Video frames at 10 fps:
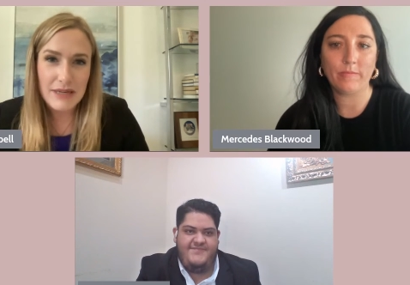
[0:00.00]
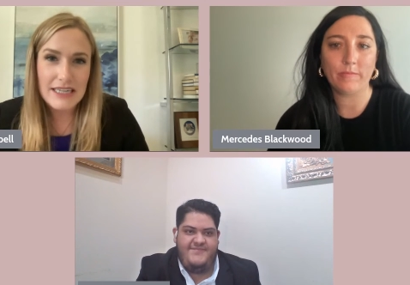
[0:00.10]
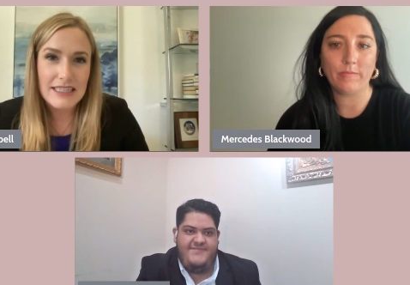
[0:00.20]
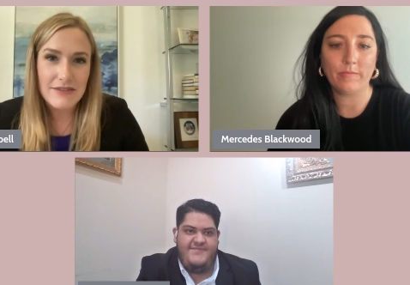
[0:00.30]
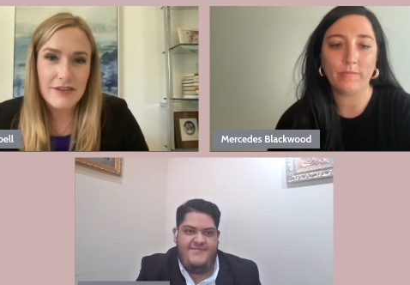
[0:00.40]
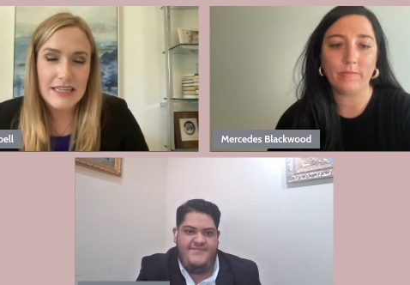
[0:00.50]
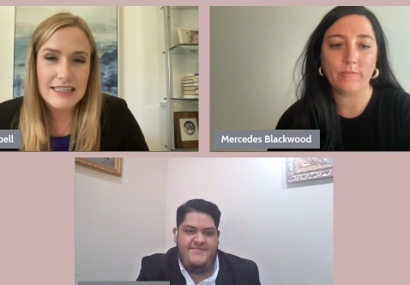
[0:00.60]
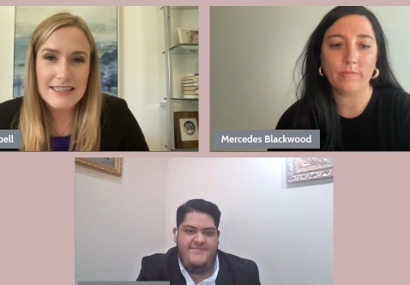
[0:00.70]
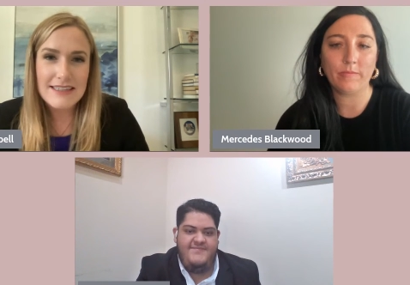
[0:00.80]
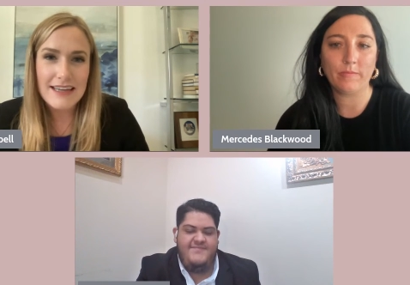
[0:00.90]
Speaker 1: make a
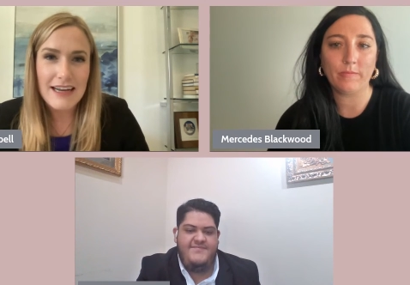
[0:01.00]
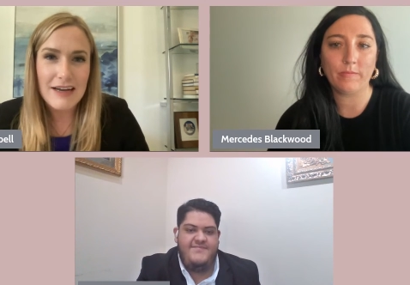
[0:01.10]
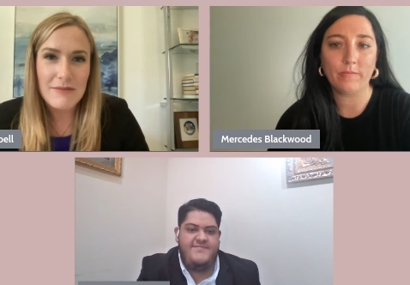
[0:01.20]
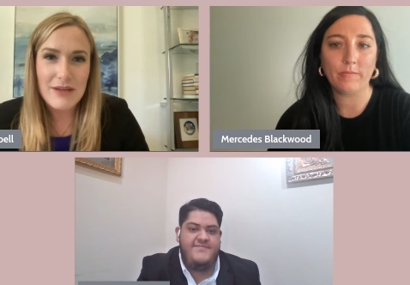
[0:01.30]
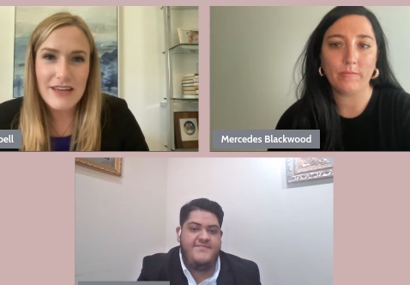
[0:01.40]
difference, um,